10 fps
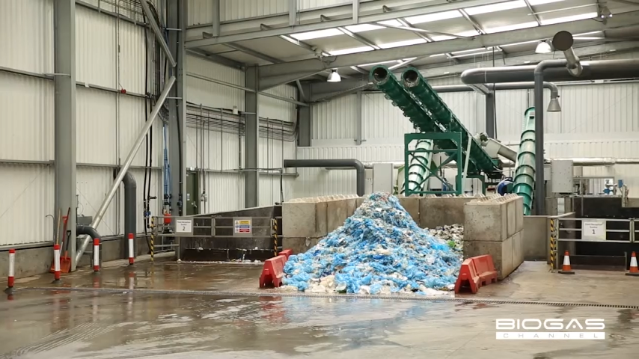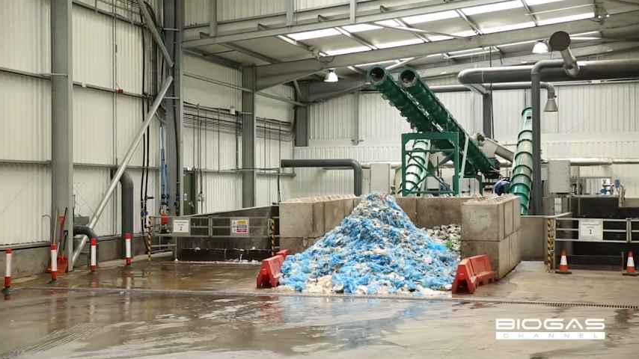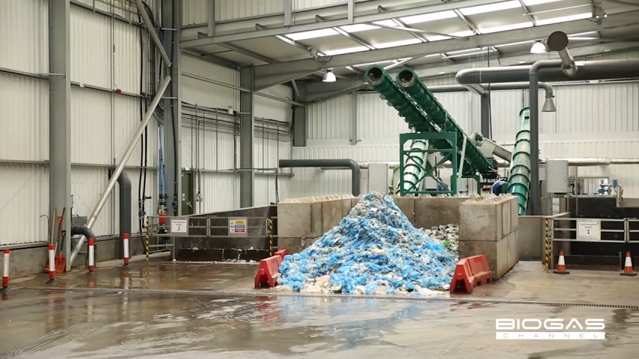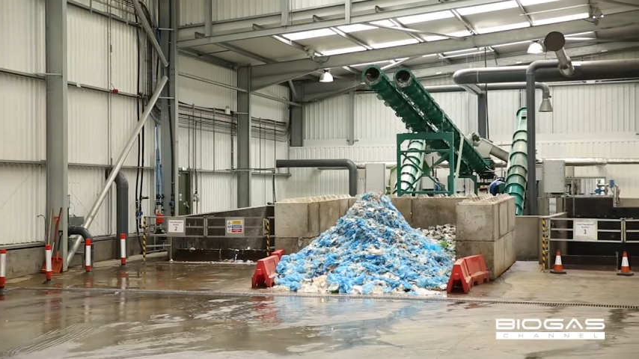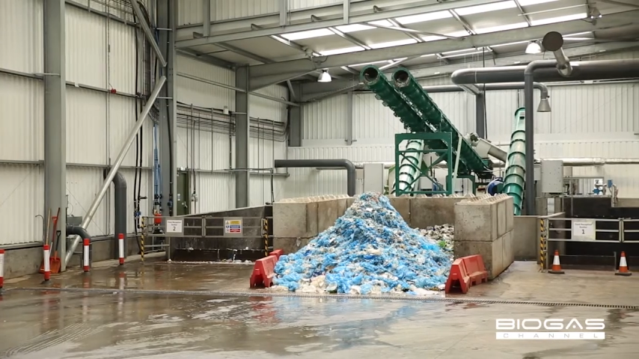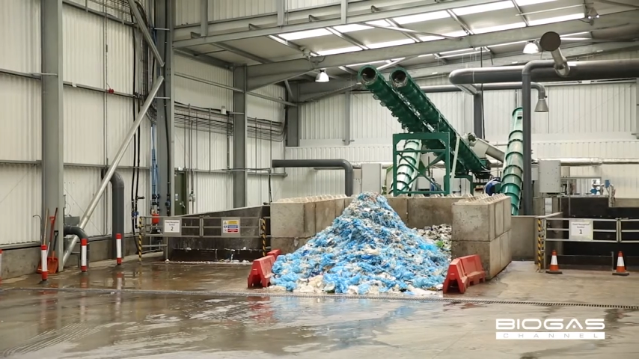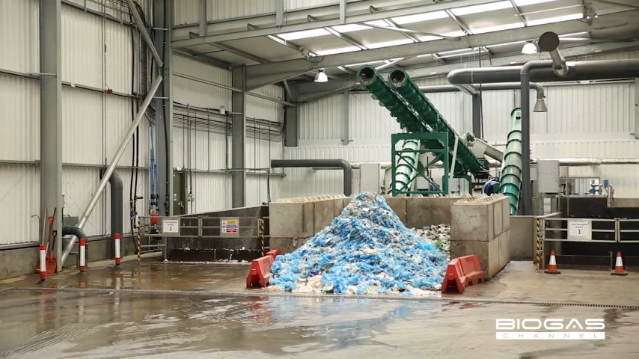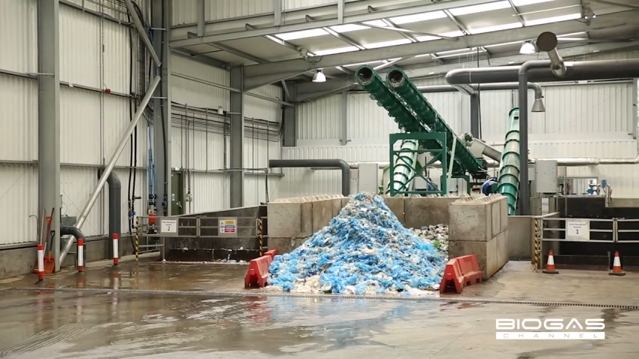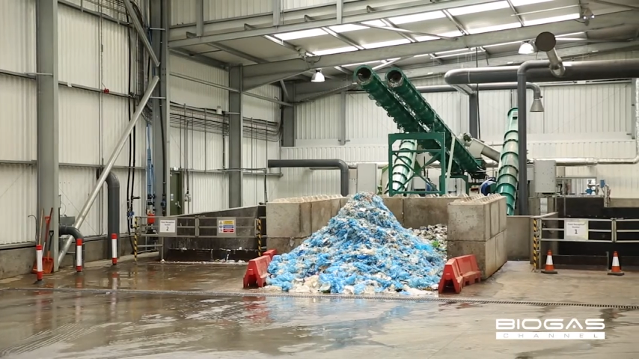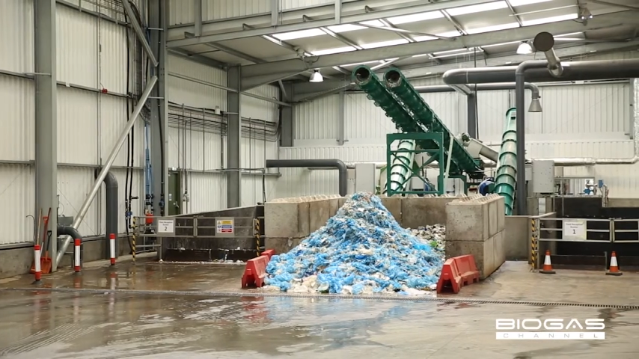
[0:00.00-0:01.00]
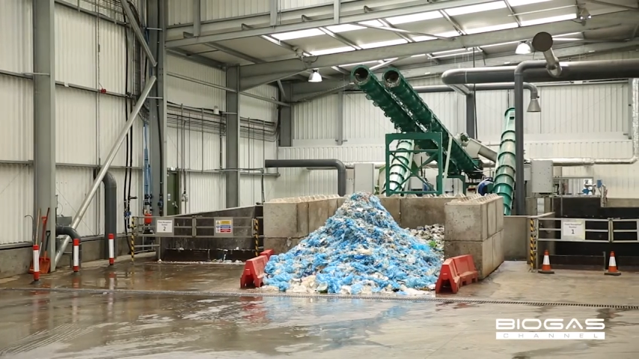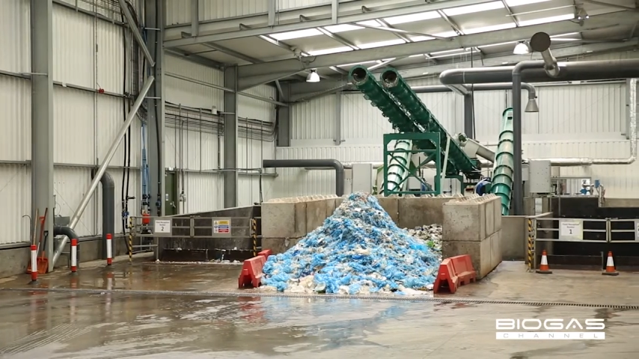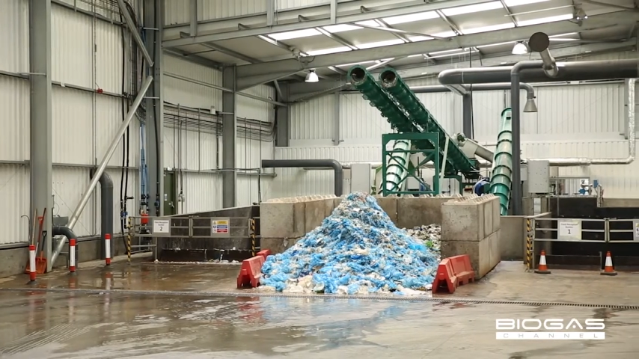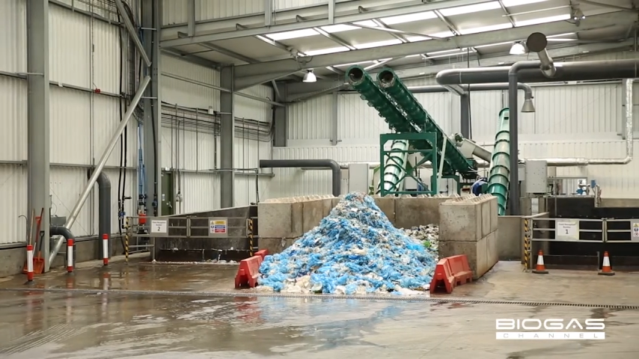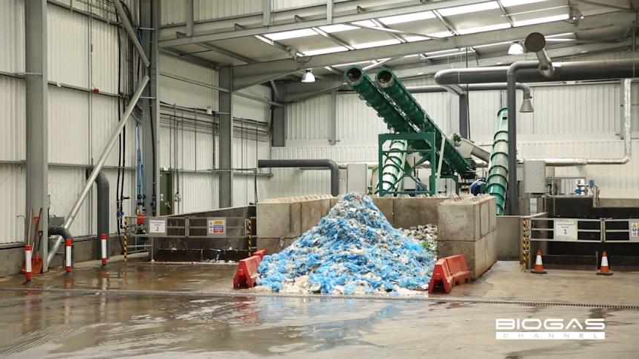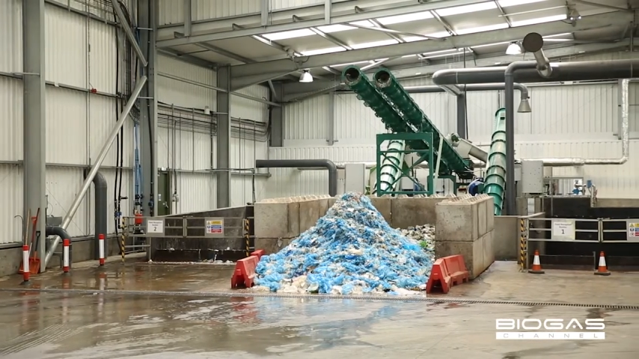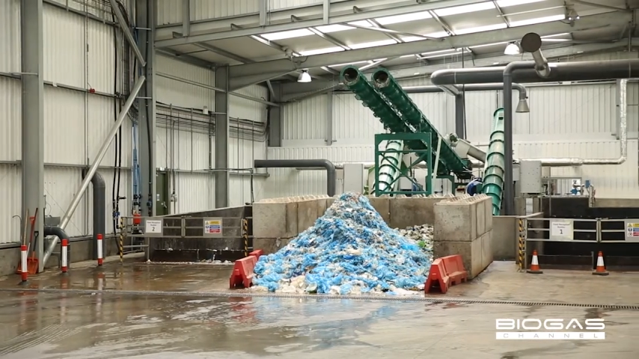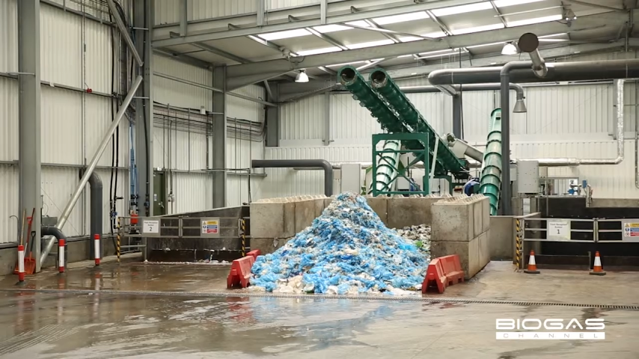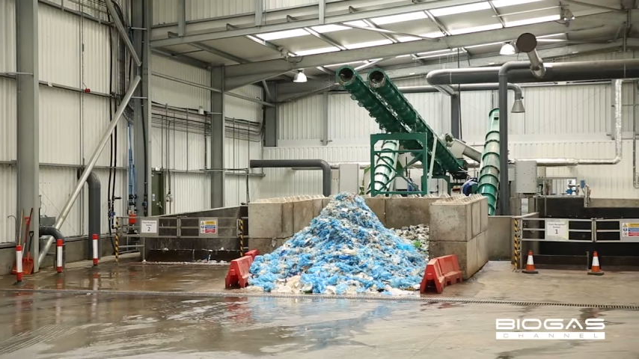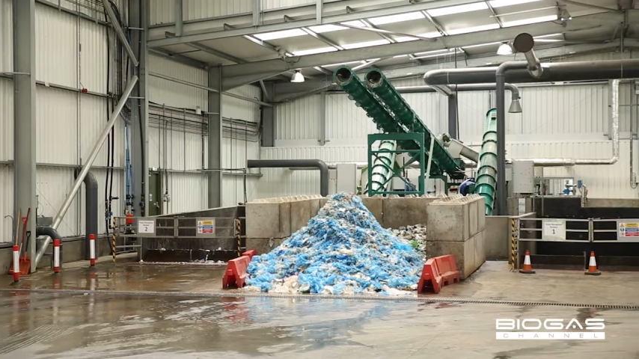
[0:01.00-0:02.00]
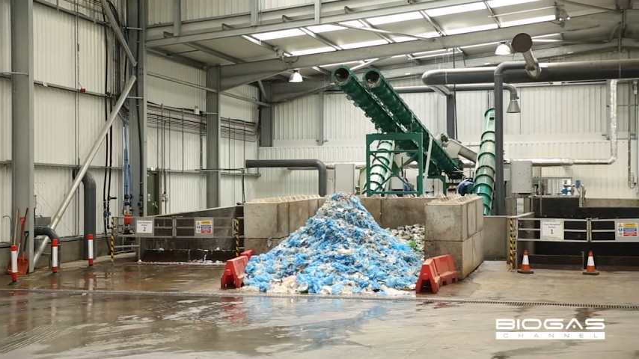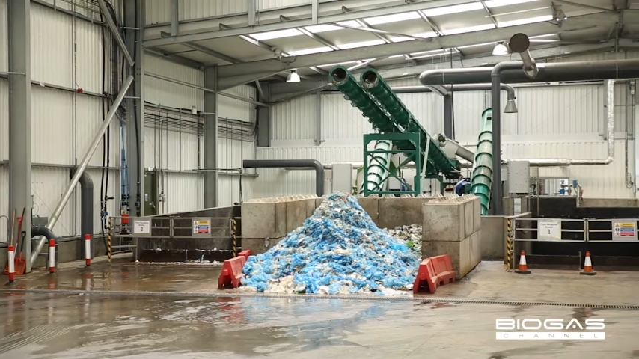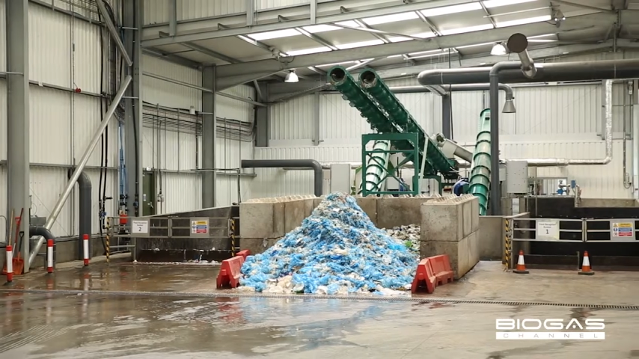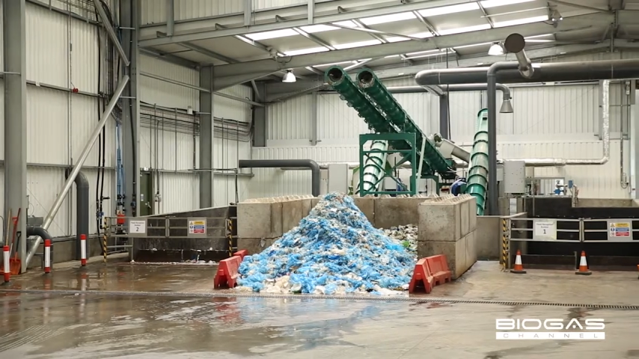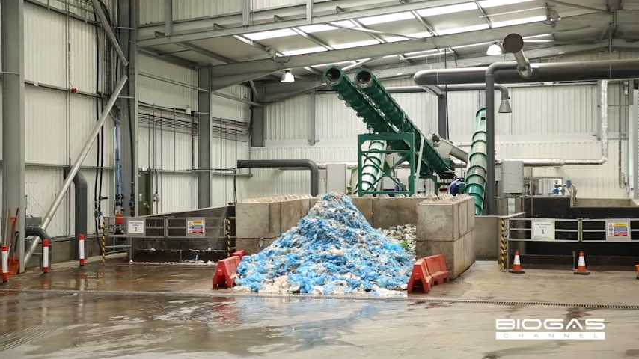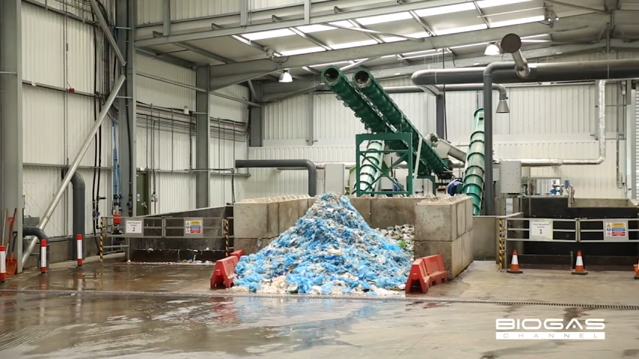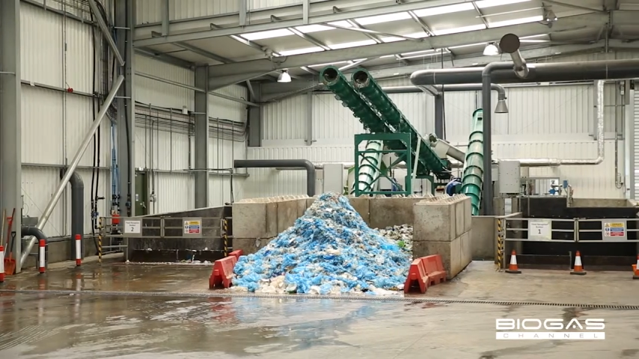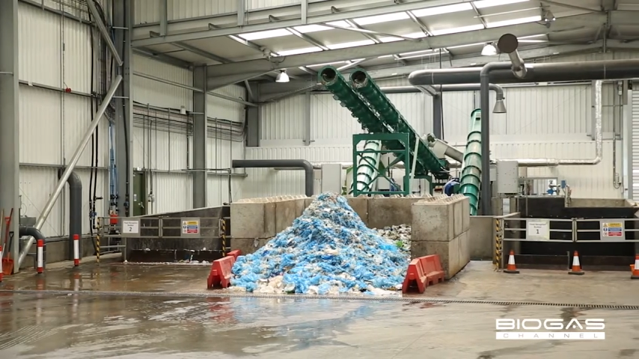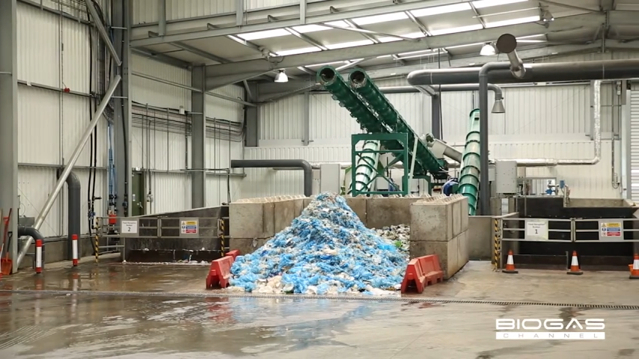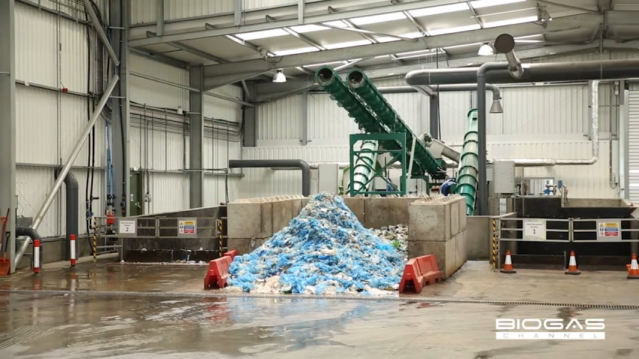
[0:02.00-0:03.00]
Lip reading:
[unreadable: no face in view]